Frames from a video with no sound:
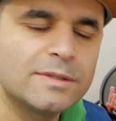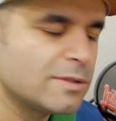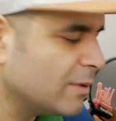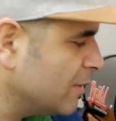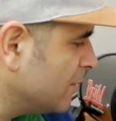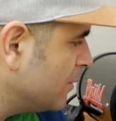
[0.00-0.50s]

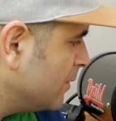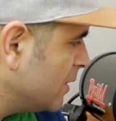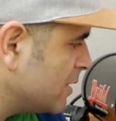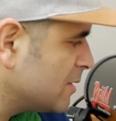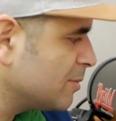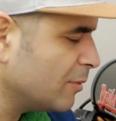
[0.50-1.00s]
So
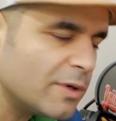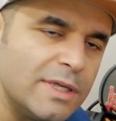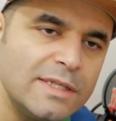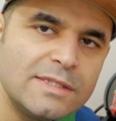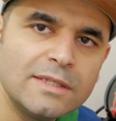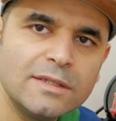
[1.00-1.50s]
it's more
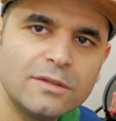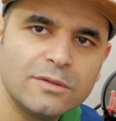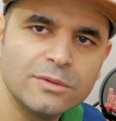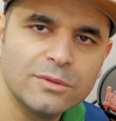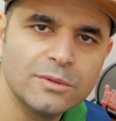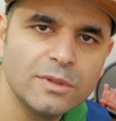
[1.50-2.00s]
easy
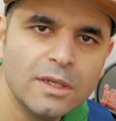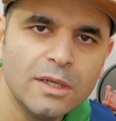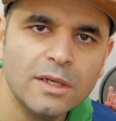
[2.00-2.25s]
to